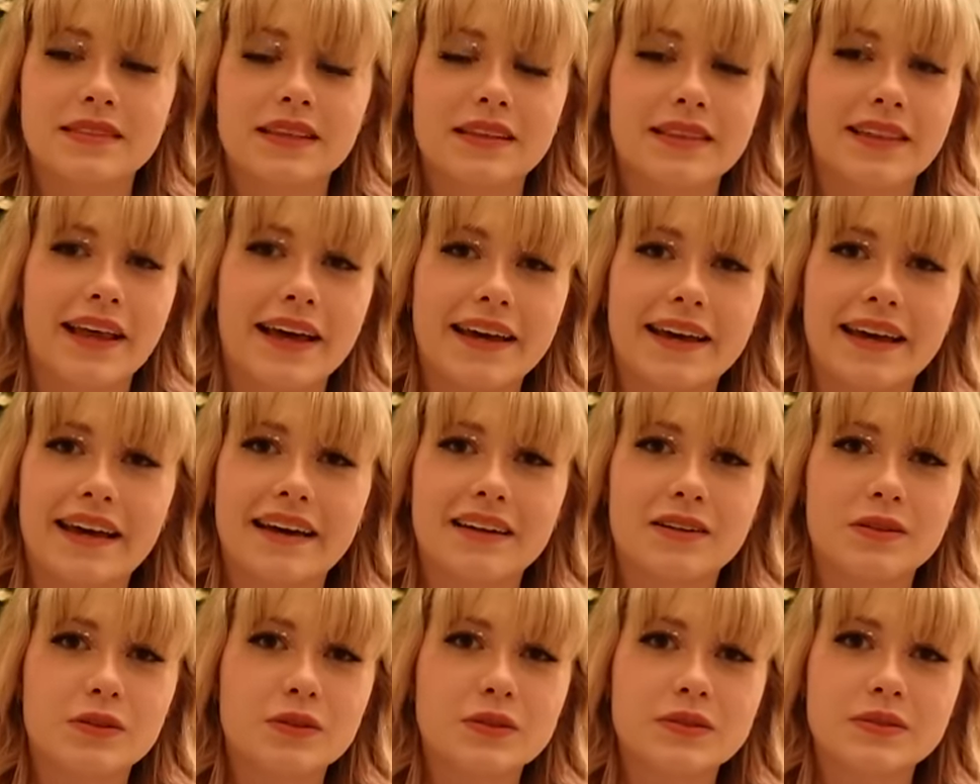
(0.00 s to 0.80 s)
Like
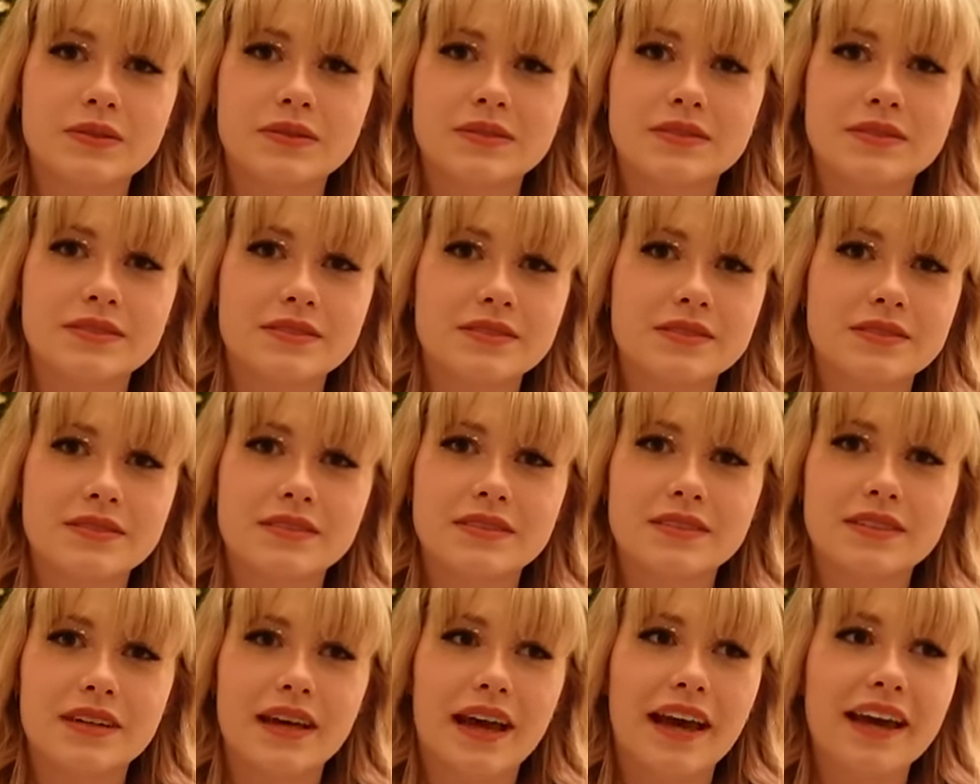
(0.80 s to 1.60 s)
at all.
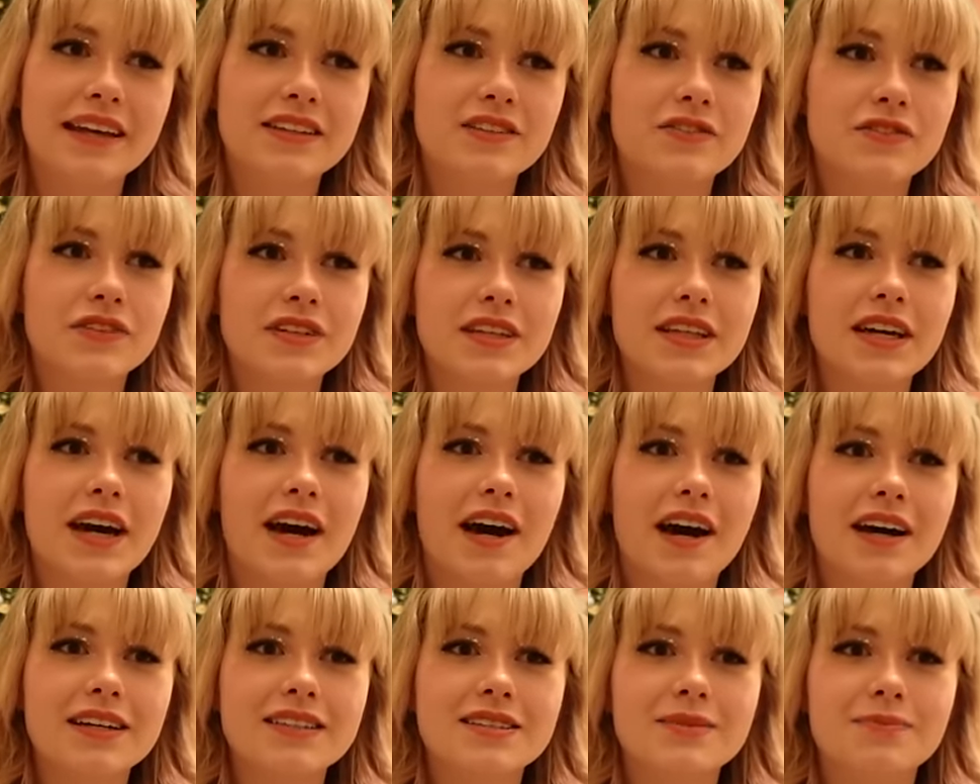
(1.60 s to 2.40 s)
It's really
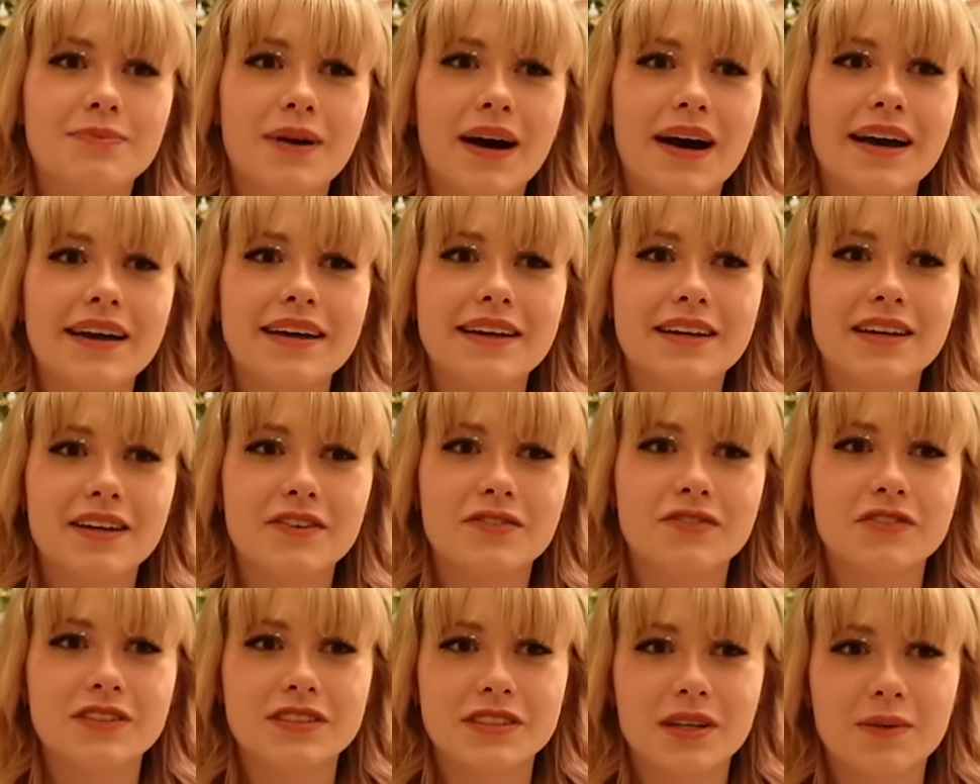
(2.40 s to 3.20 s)
hard to buy a
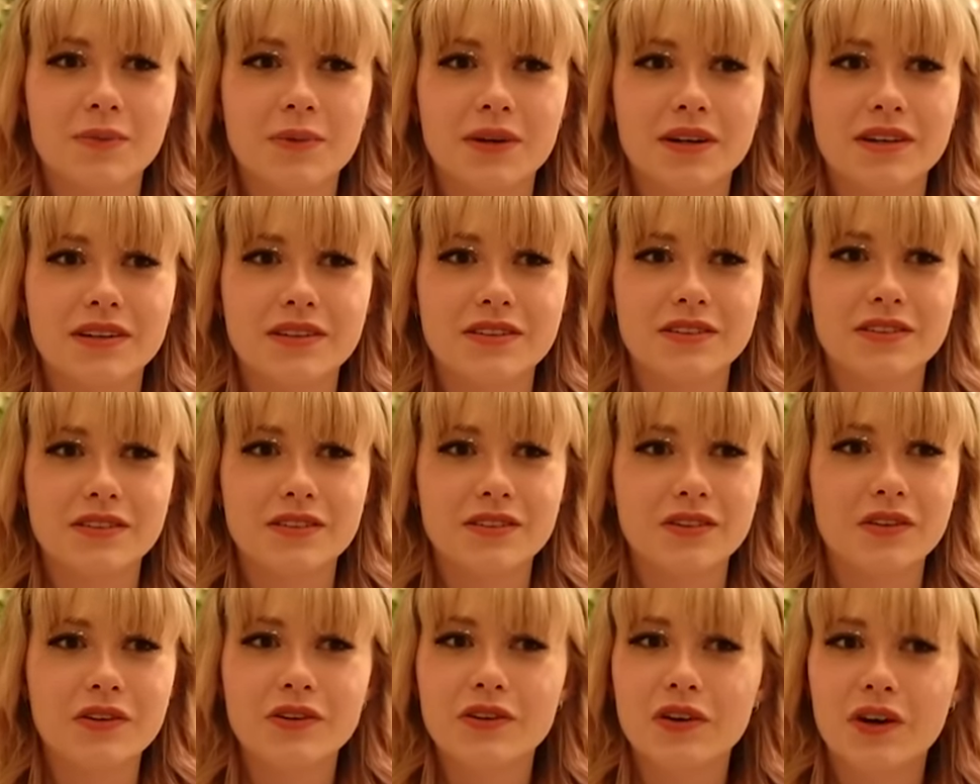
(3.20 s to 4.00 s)
gift for someone
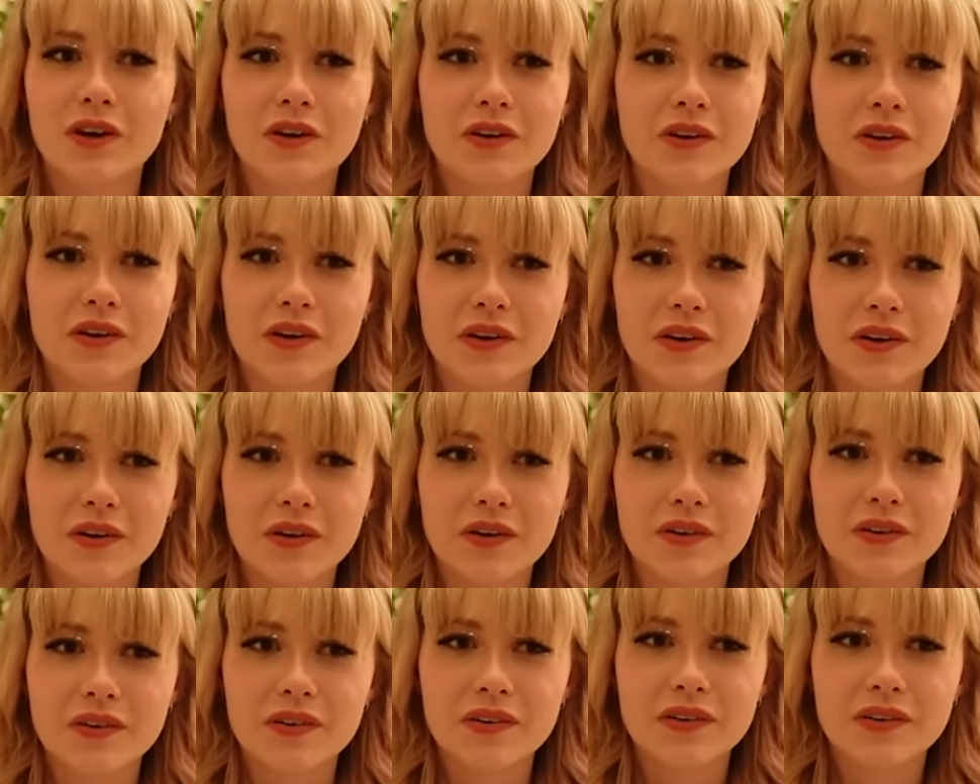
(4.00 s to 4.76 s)
you don't know.